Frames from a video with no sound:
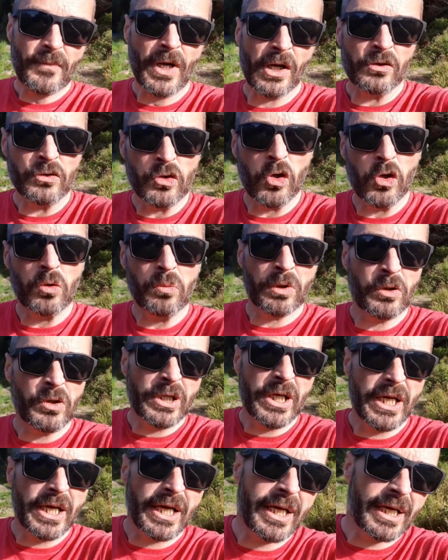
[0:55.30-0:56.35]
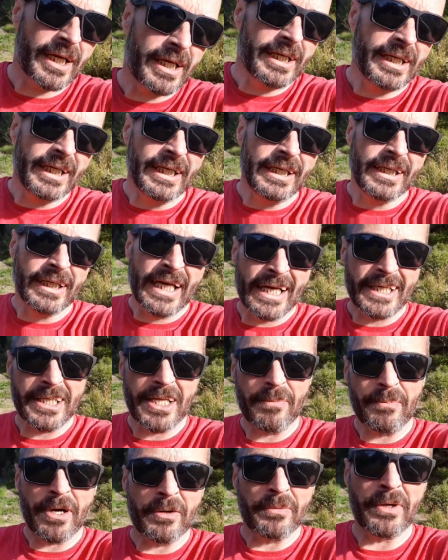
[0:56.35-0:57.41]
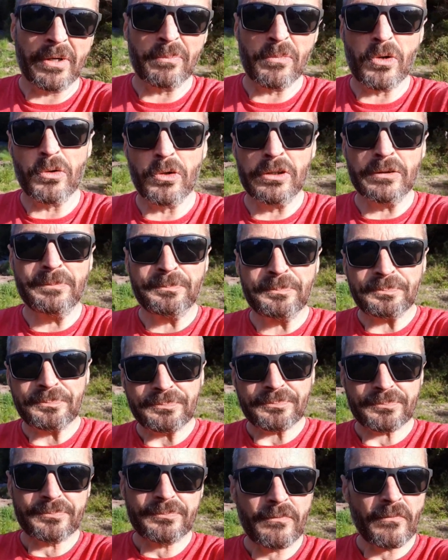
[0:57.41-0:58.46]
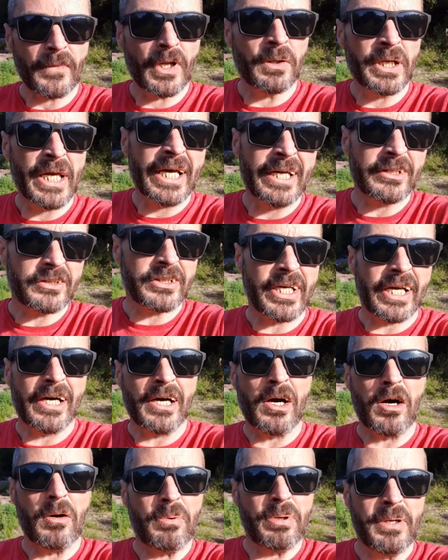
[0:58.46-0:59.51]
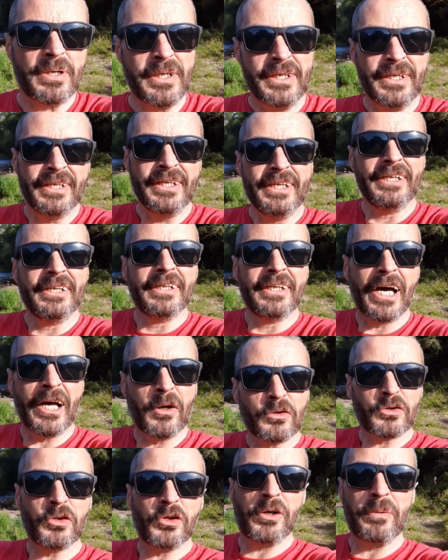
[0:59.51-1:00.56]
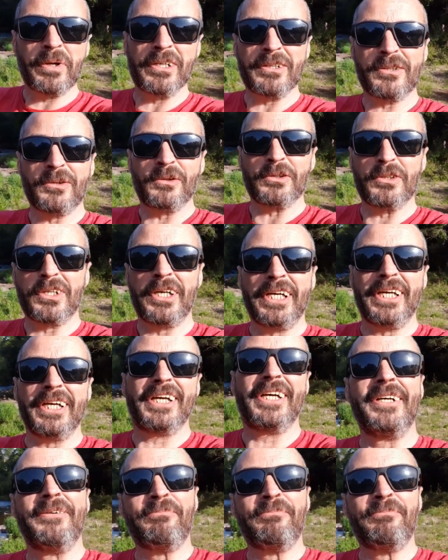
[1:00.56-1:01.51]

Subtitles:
So we're going to get to the bit where I'm going, get it set up, and I'll show you what it looks like.